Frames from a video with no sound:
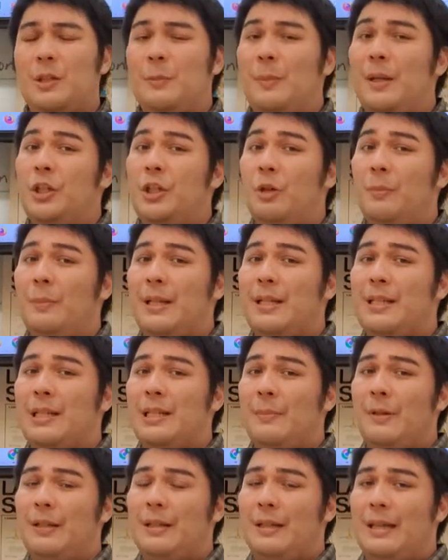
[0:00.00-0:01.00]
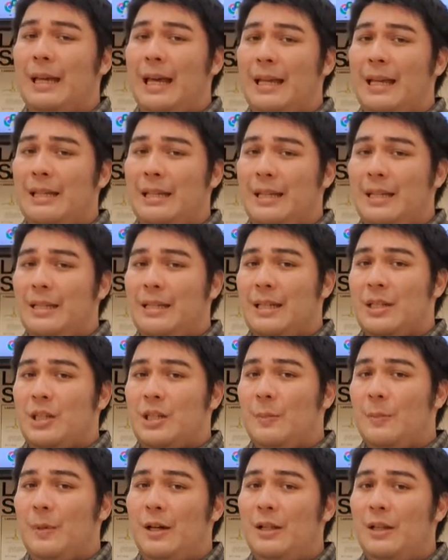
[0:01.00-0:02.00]
to make sure my stomach is
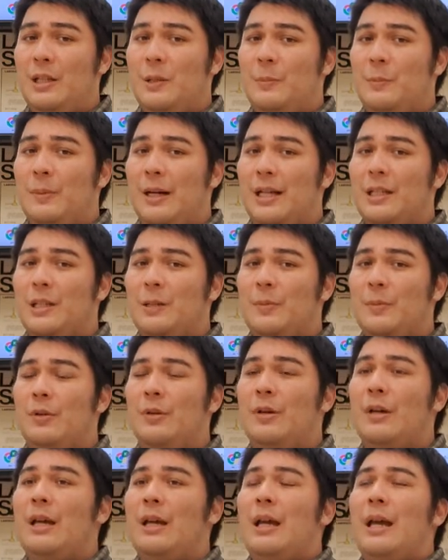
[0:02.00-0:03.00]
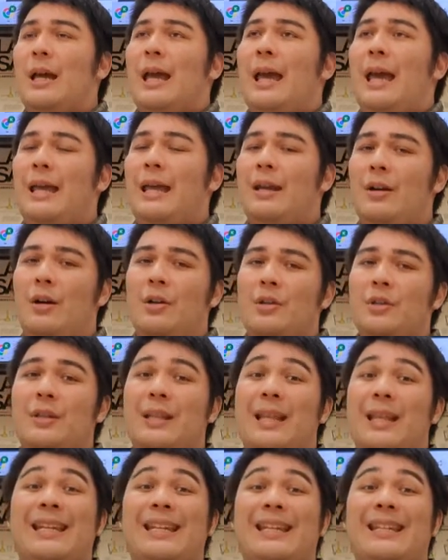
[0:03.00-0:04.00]
as small as possible and
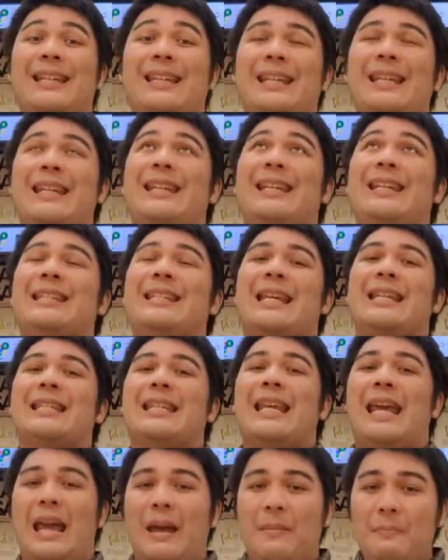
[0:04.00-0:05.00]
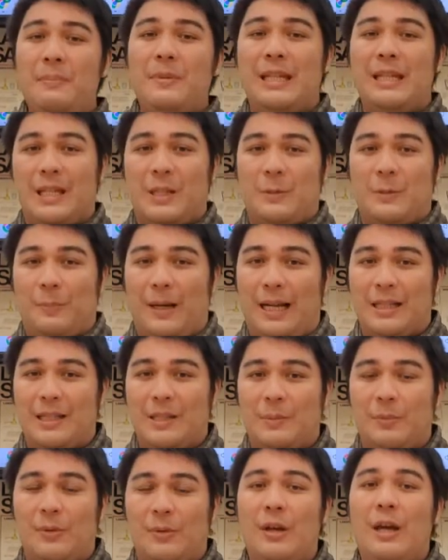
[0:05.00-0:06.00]
also that it is as empty as
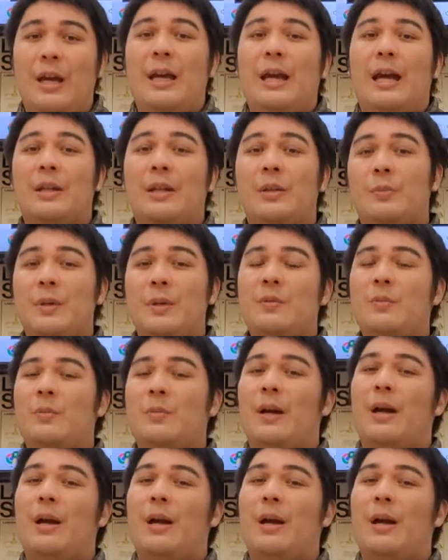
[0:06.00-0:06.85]
possible. And the reason